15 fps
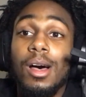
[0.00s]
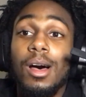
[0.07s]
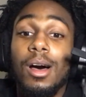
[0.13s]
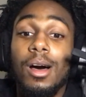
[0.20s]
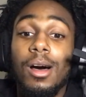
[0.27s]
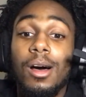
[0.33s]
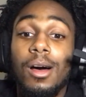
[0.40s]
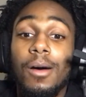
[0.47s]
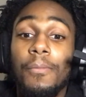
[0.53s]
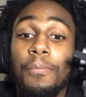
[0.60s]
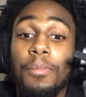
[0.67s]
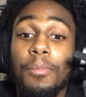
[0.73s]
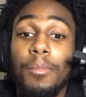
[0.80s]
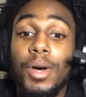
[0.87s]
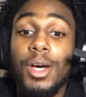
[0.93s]

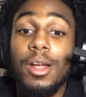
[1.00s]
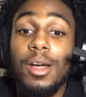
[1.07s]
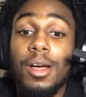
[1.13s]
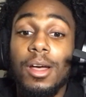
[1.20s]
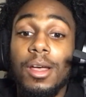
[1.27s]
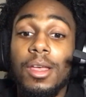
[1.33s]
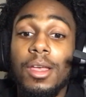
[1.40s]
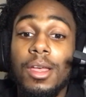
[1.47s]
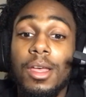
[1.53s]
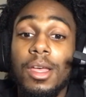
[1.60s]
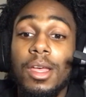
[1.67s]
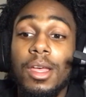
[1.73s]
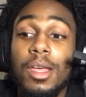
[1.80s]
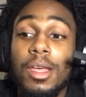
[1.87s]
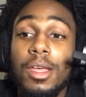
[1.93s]
But
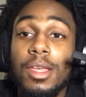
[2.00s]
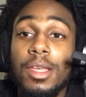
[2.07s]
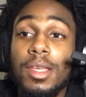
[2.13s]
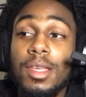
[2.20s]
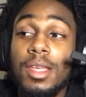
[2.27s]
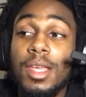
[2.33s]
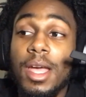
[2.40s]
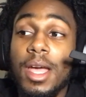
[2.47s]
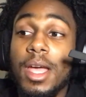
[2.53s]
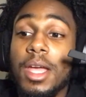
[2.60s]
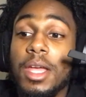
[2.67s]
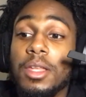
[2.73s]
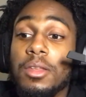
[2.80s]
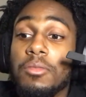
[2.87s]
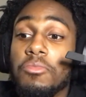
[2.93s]
he
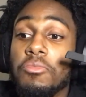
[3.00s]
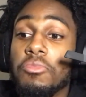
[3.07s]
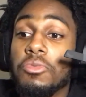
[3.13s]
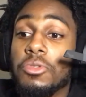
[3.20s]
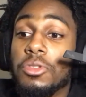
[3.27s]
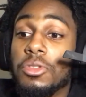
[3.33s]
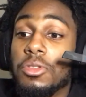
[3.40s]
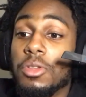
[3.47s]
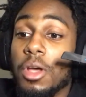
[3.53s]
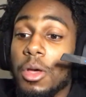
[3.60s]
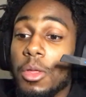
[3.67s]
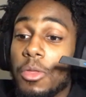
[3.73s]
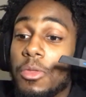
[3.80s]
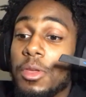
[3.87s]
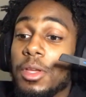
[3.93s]
had
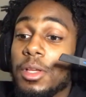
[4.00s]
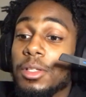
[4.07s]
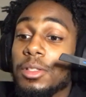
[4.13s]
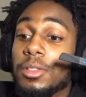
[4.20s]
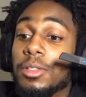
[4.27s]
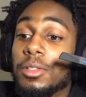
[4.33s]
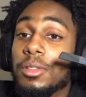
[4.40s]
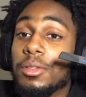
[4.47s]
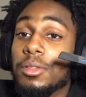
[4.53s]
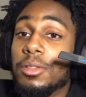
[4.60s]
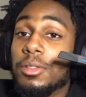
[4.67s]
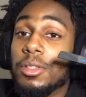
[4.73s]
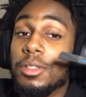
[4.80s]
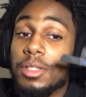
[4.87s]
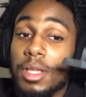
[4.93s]
other things
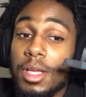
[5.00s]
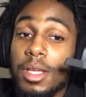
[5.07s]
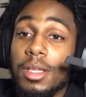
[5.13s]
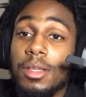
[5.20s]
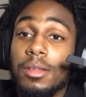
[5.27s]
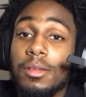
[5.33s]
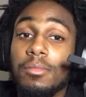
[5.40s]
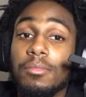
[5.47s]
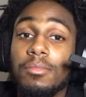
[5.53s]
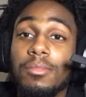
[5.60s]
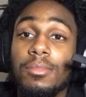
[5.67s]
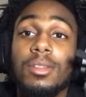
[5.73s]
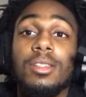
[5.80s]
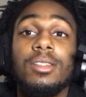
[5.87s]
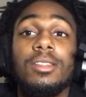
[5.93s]
to say,
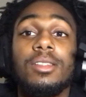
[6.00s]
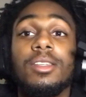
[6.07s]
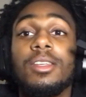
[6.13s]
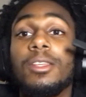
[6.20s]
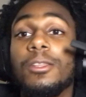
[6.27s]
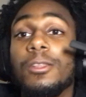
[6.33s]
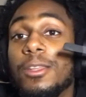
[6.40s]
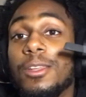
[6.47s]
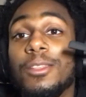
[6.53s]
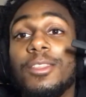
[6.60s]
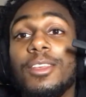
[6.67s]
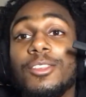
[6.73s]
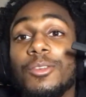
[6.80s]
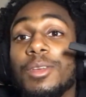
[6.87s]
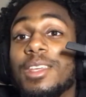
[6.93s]
and he didn't
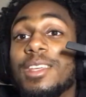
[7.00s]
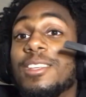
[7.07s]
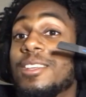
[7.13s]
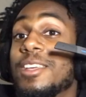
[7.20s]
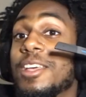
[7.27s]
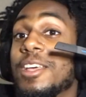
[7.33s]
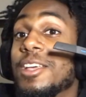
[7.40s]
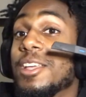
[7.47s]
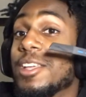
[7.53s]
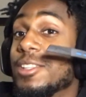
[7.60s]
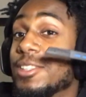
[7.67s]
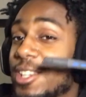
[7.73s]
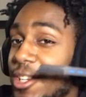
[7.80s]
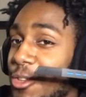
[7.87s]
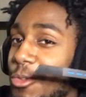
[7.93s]
think so. He
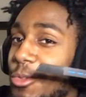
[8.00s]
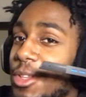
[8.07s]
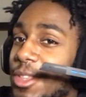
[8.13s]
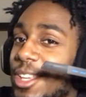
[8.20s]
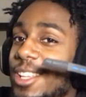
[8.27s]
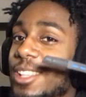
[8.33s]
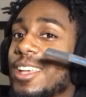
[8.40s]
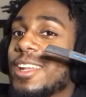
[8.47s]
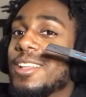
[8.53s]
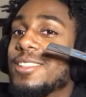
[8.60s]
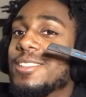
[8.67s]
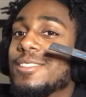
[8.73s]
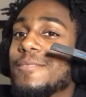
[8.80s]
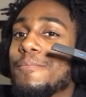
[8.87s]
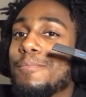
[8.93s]
continued to think that
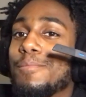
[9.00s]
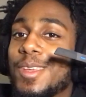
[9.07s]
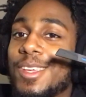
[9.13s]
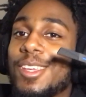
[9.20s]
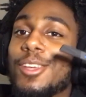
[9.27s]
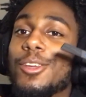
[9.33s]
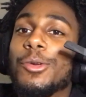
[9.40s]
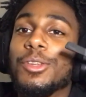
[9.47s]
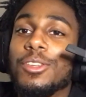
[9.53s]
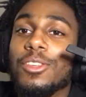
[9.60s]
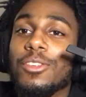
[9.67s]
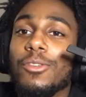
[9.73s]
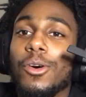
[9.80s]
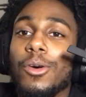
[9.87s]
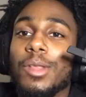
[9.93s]
it's me and Christian's
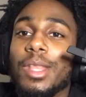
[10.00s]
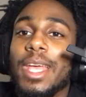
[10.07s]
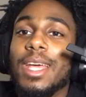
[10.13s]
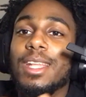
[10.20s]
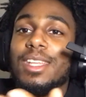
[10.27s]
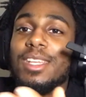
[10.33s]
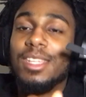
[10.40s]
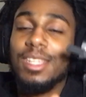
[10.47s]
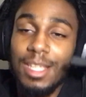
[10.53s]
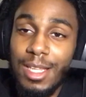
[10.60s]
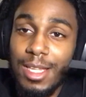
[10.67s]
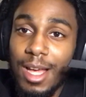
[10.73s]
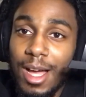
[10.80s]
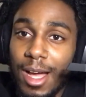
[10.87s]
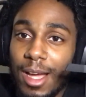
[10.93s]
fault that he
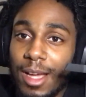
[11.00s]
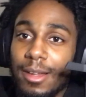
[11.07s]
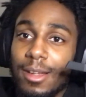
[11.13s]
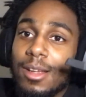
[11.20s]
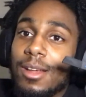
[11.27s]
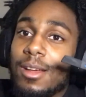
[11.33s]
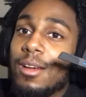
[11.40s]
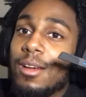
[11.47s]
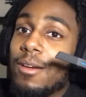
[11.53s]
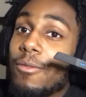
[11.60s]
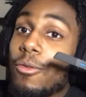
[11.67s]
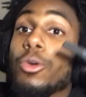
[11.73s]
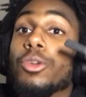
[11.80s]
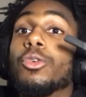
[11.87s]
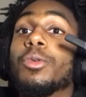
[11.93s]
died
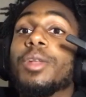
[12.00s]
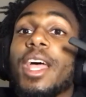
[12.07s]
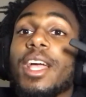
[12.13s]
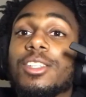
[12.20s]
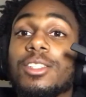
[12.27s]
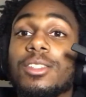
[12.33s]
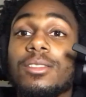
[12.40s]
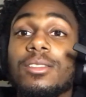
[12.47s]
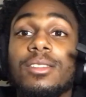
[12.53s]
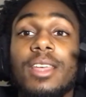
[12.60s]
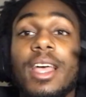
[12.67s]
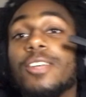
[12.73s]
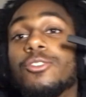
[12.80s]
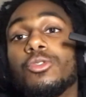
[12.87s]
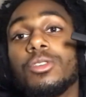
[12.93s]
for his own actions,
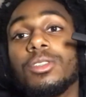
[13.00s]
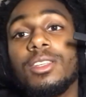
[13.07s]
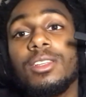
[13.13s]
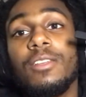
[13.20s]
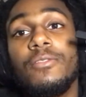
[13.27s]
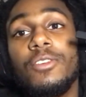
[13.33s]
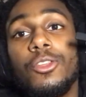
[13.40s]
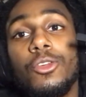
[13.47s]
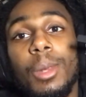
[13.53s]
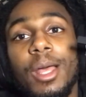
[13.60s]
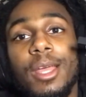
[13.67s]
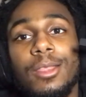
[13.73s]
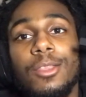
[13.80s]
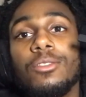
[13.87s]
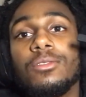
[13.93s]
as you can see in the video.
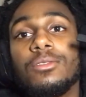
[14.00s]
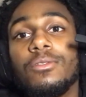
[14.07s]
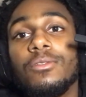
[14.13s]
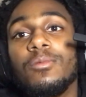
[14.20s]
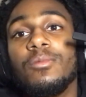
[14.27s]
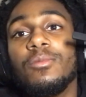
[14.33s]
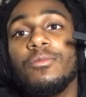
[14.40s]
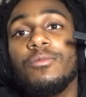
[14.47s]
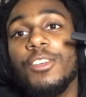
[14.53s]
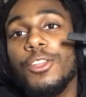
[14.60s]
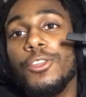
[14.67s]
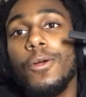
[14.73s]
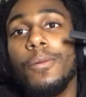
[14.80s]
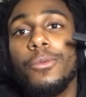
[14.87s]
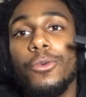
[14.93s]
Like, there's
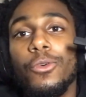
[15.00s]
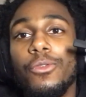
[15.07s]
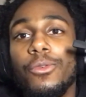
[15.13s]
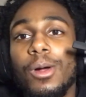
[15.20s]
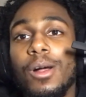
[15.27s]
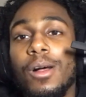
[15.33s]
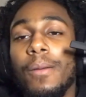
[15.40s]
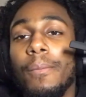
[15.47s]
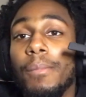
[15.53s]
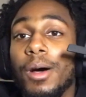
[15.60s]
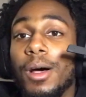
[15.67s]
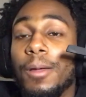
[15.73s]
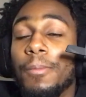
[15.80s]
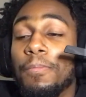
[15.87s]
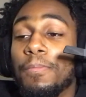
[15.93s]
video proof.
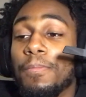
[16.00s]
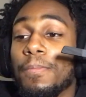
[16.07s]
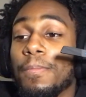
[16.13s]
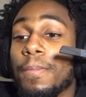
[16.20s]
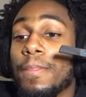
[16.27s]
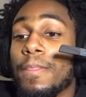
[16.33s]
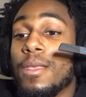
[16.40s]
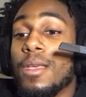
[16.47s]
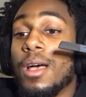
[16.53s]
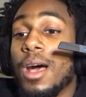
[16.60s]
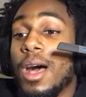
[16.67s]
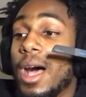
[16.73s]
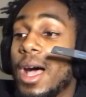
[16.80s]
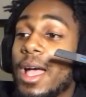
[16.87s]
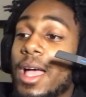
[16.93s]
But
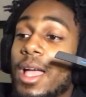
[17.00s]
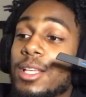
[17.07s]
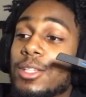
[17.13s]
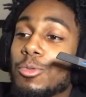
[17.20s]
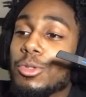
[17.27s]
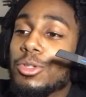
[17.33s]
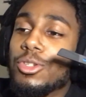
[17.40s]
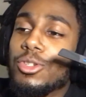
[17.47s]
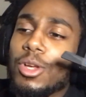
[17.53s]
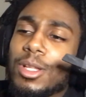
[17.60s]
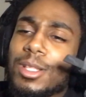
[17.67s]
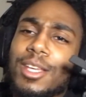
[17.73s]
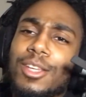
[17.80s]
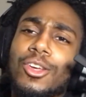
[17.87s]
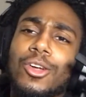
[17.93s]
I just want to
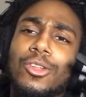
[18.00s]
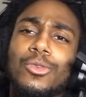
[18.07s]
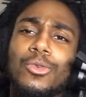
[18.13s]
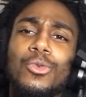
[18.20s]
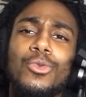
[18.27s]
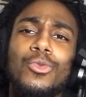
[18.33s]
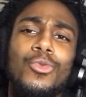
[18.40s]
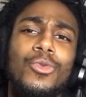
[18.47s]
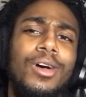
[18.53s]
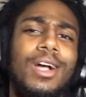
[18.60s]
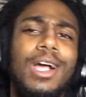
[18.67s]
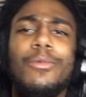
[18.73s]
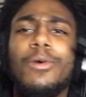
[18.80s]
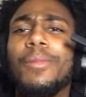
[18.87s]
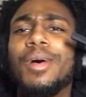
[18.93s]
take y'all through a
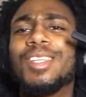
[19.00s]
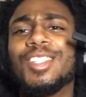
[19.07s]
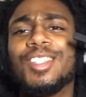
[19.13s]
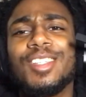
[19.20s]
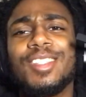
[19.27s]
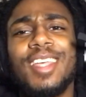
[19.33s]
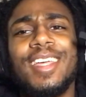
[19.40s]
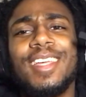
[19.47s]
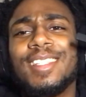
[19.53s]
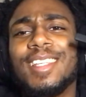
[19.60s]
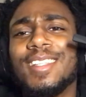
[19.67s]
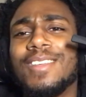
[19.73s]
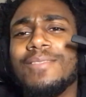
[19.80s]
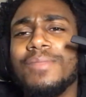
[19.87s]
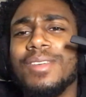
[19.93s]
couple of messages that he
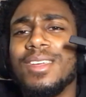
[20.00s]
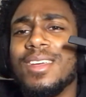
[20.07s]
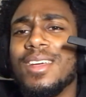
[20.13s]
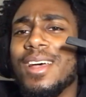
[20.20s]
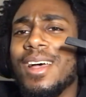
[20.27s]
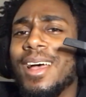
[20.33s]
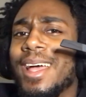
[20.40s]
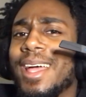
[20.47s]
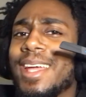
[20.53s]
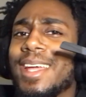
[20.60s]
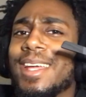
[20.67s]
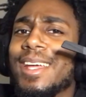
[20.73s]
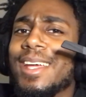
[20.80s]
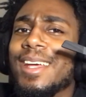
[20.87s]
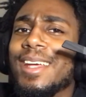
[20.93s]
sent to me
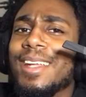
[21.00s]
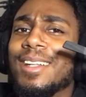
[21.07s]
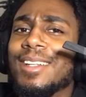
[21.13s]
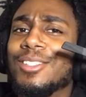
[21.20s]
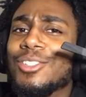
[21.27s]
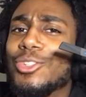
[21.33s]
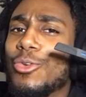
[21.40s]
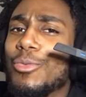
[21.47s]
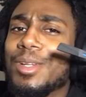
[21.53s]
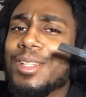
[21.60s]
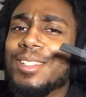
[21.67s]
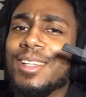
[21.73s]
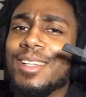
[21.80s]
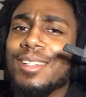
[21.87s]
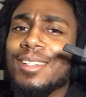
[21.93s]
and show what he
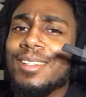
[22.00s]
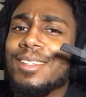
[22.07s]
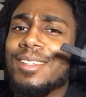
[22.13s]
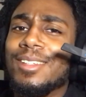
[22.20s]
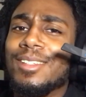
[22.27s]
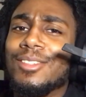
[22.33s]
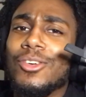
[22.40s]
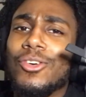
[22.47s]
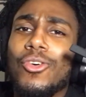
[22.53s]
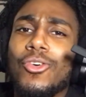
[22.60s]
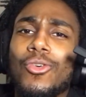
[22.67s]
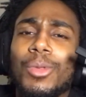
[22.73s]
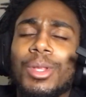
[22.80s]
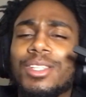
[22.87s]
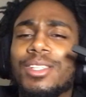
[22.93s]
said.
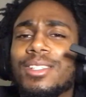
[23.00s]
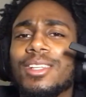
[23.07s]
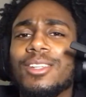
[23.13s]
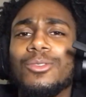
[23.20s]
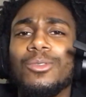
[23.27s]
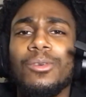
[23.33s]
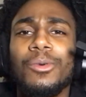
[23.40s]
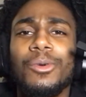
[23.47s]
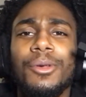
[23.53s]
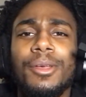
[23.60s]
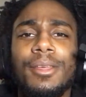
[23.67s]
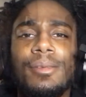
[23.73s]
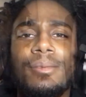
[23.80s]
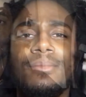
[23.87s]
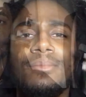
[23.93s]
So let's just get into it real quick.